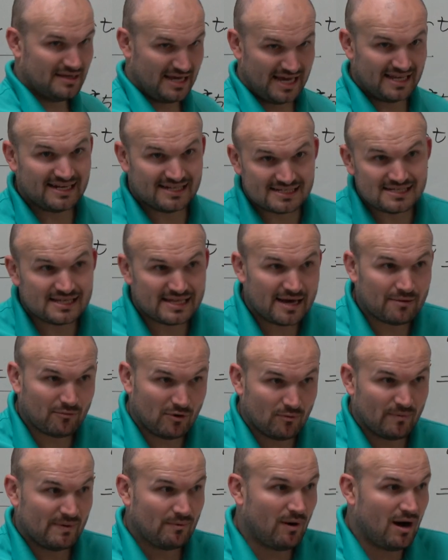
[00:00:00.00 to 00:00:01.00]
And isn't that
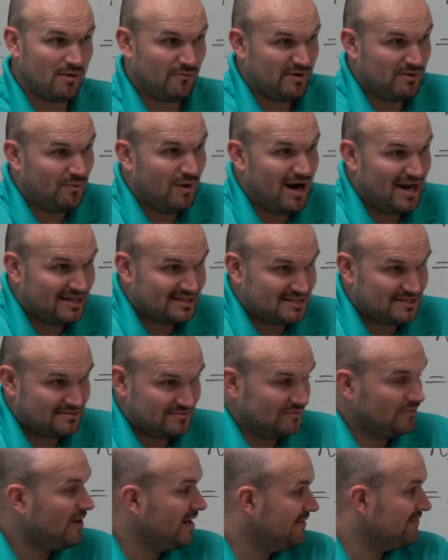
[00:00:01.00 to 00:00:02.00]
what we want? We want
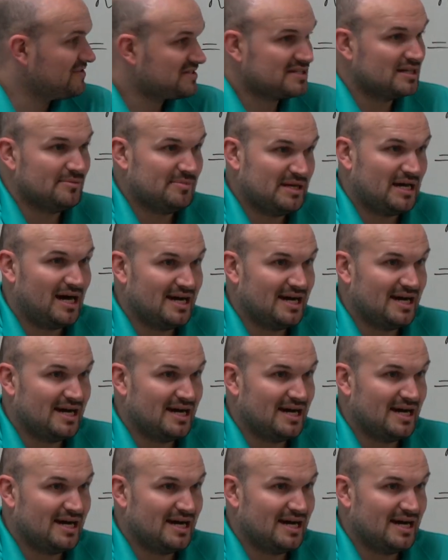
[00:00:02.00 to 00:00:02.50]
whatever is going to be